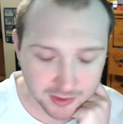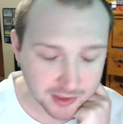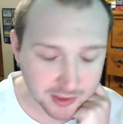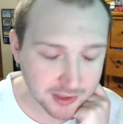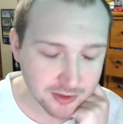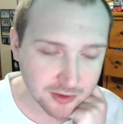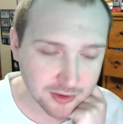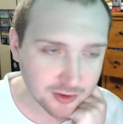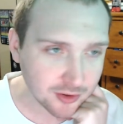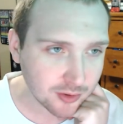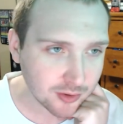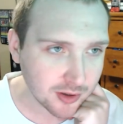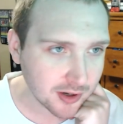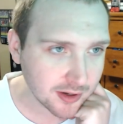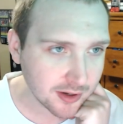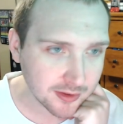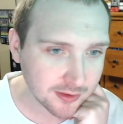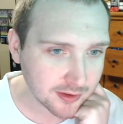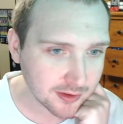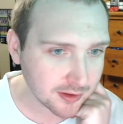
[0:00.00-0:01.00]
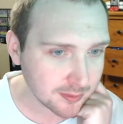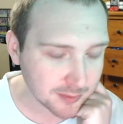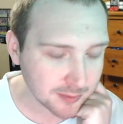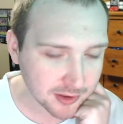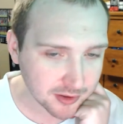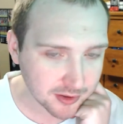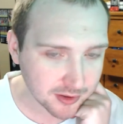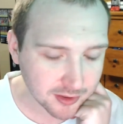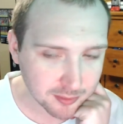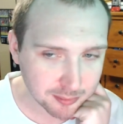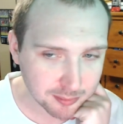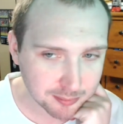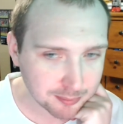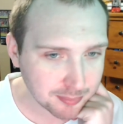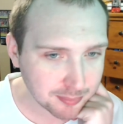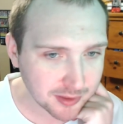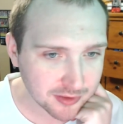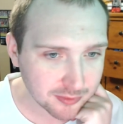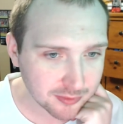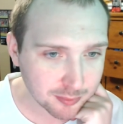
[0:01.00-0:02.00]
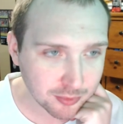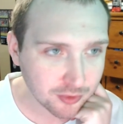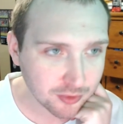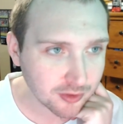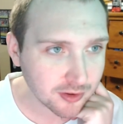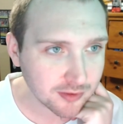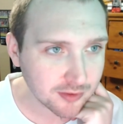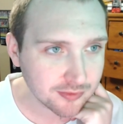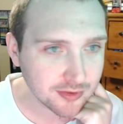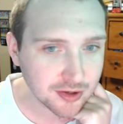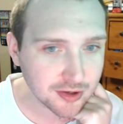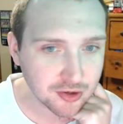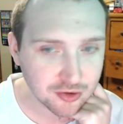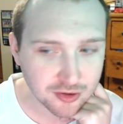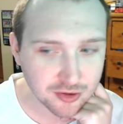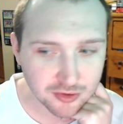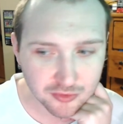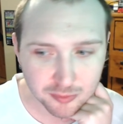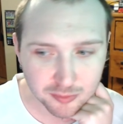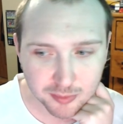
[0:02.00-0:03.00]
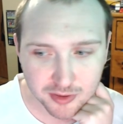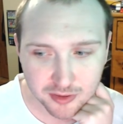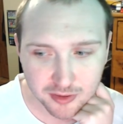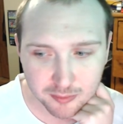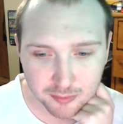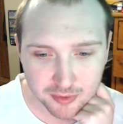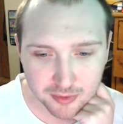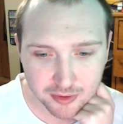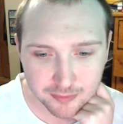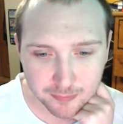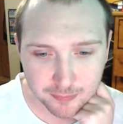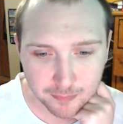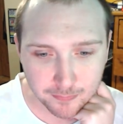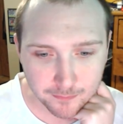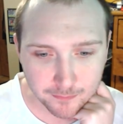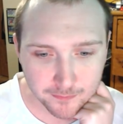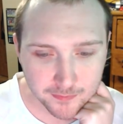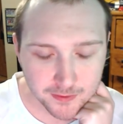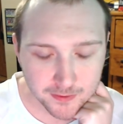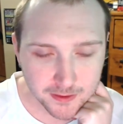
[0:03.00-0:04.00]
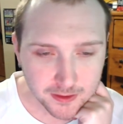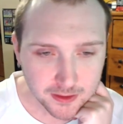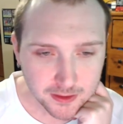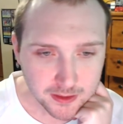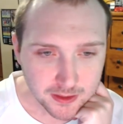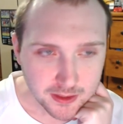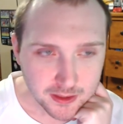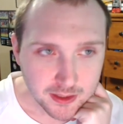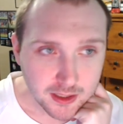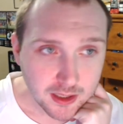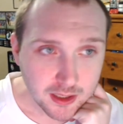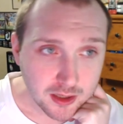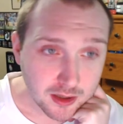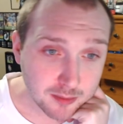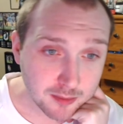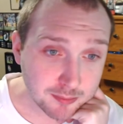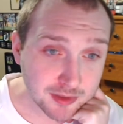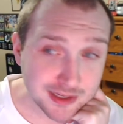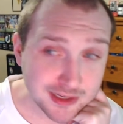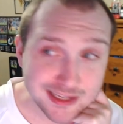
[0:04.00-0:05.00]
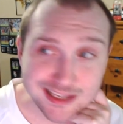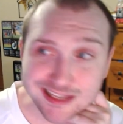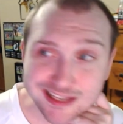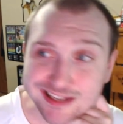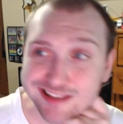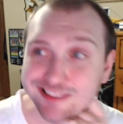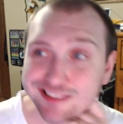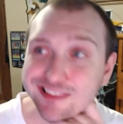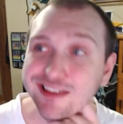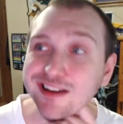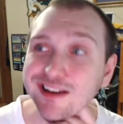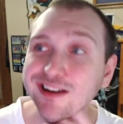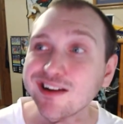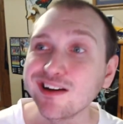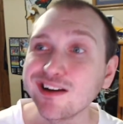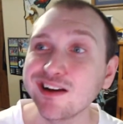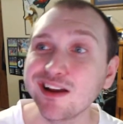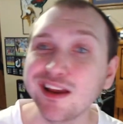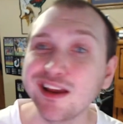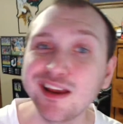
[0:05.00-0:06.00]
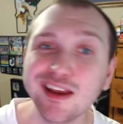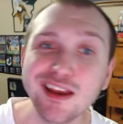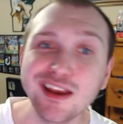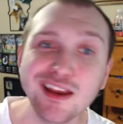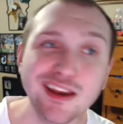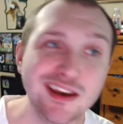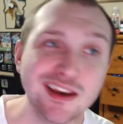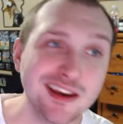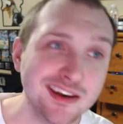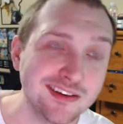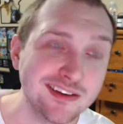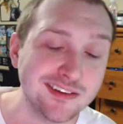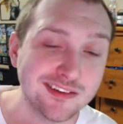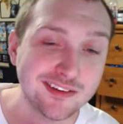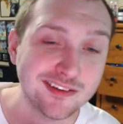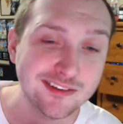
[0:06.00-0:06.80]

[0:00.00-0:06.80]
I could go on and on about how piss poor our finishing's been, but I'm gonna end it there and